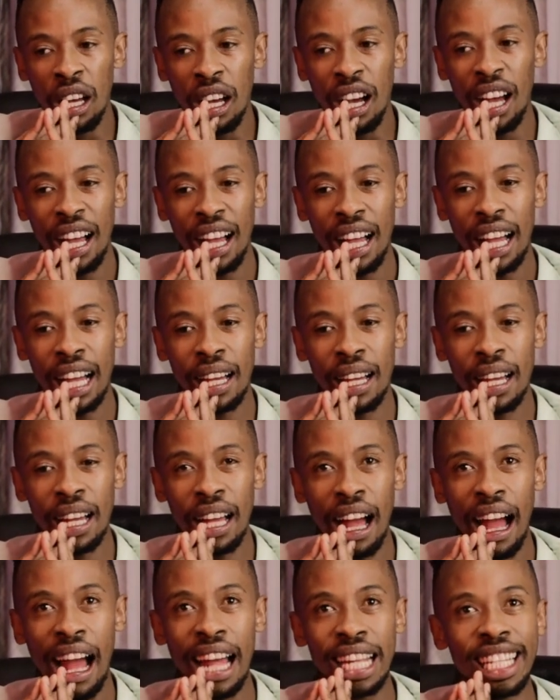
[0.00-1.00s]

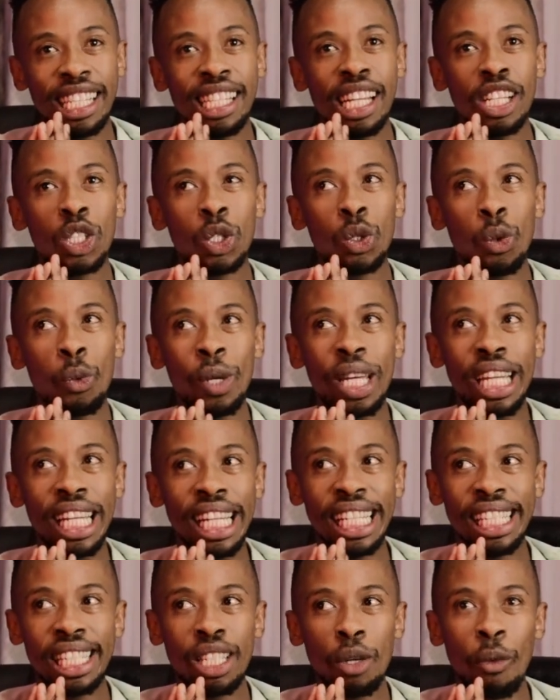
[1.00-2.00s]
I did a
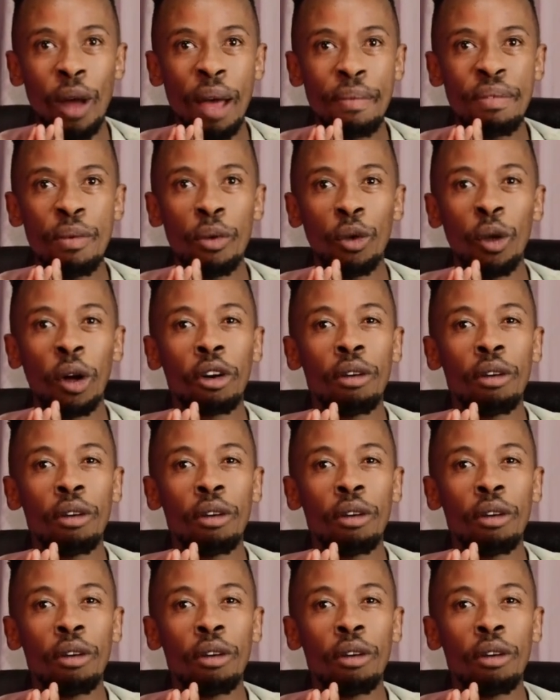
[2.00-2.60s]
tweet where people were